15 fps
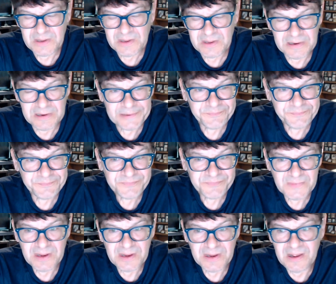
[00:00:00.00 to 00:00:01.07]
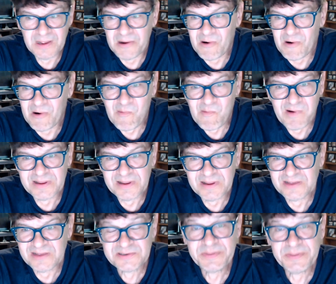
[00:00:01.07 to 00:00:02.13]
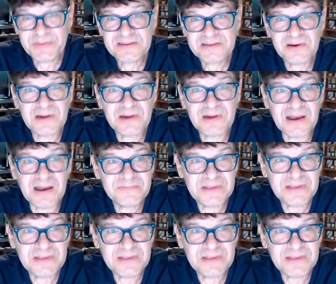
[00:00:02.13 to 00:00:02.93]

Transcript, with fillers: Um, it was a big turnoff,